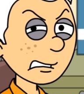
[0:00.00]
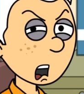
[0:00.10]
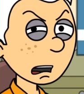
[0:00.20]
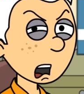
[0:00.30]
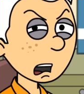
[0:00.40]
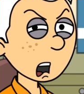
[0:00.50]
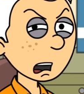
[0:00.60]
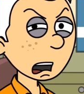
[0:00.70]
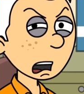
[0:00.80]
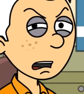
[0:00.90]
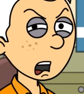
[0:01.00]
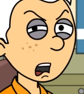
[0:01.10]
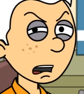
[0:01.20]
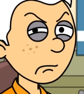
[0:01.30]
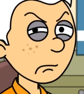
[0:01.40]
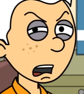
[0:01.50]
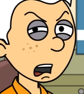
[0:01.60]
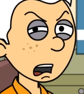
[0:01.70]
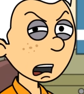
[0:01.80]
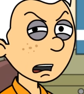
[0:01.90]
I will do whatever it takes to
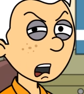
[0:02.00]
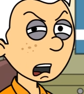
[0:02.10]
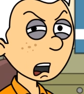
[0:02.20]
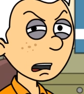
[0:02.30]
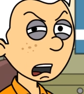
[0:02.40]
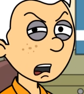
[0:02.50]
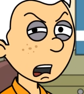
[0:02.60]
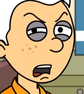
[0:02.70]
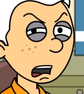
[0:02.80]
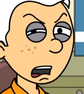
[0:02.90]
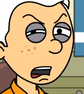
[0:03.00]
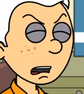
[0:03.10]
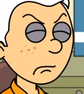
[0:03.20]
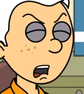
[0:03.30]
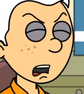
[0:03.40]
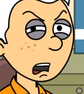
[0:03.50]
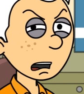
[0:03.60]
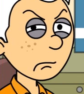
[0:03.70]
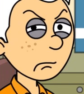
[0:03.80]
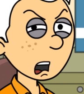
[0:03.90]
finally do something and not get
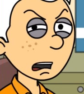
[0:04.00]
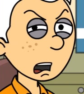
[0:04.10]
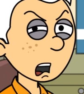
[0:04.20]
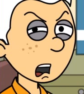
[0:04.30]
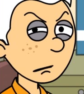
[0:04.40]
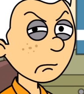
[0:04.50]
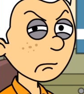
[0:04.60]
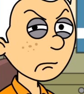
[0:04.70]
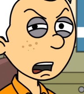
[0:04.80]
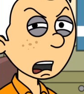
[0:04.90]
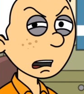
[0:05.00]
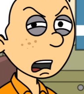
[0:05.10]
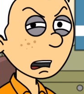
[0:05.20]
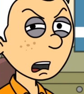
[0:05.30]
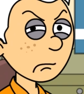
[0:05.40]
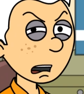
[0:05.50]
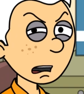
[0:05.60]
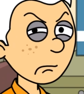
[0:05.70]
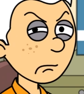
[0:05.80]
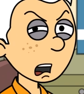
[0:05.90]
grounded. I swear, I will do
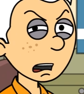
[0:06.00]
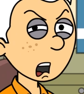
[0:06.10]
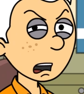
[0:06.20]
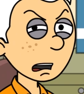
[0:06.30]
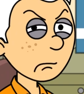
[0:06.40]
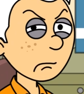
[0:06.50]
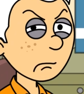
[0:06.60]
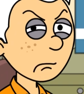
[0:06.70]
something. I will.